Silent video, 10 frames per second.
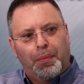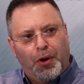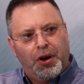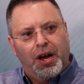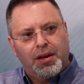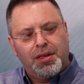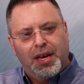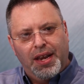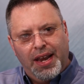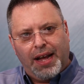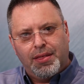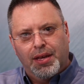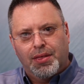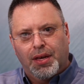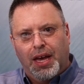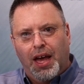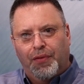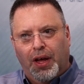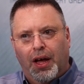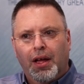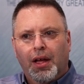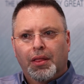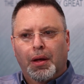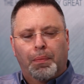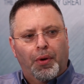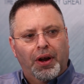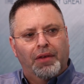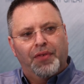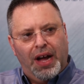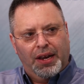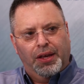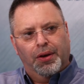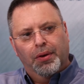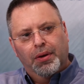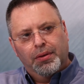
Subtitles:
Products connected together that bring value.